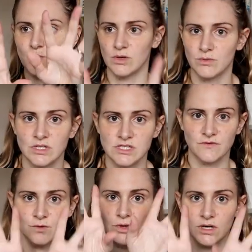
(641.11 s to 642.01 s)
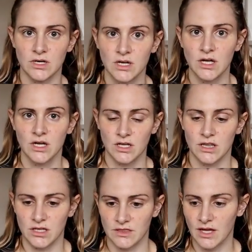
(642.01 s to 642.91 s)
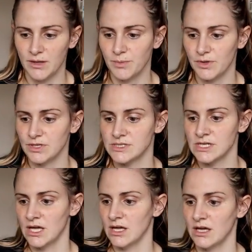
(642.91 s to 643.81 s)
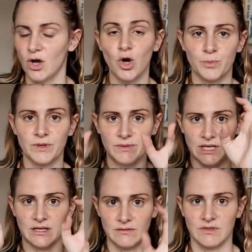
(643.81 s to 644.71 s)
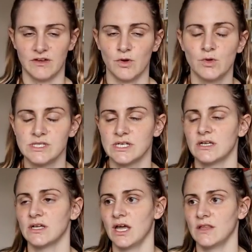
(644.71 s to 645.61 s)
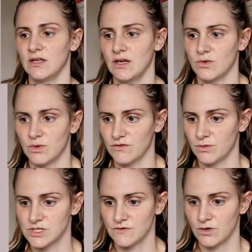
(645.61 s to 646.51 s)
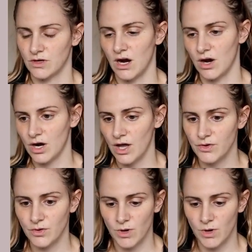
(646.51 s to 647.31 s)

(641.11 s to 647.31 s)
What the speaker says: One was for cloth diapers, open meaning they have holes in, and the other one was for our other